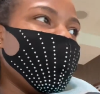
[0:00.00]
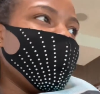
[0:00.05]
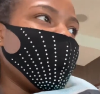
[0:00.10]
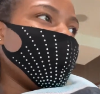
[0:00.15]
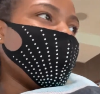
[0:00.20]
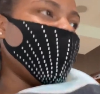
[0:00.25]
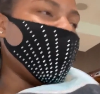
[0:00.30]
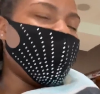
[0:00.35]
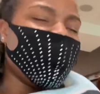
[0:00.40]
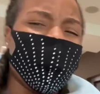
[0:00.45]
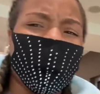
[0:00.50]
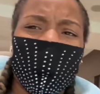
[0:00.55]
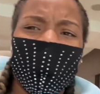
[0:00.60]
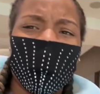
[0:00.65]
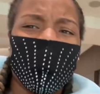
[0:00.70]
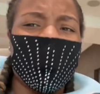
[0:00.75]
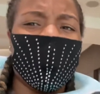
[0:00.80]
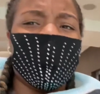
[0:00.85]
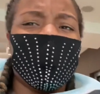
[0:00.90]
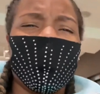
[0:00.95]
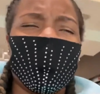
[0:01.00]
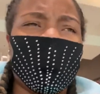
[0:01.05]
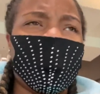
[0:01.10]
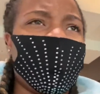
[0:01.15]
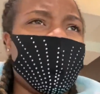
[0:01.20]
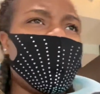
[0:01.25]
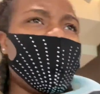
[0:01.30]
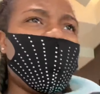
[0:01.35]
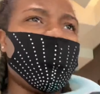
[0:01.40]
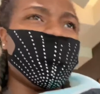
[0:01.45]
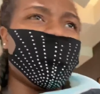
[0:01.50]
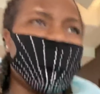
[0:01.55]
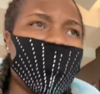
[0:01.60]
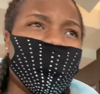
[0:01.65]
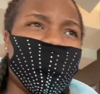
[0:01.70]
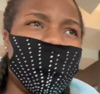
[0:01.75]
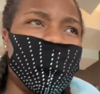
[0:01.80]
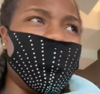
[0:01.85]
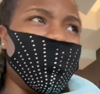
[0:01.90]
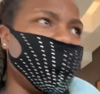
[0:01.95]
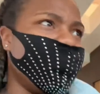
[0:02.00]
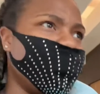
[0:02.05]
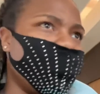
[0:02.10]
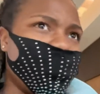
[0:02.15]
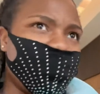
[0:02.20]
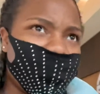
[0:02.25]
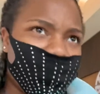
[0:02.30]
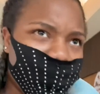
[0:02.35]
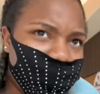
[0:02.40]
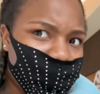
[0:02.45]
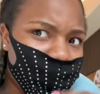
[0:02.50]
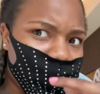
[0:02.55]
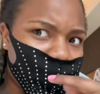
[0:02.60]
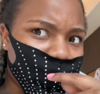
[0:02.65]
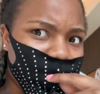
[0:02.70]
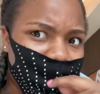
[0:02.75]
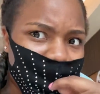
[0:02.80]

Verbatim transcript: I don't even know if they came around with beverages or not.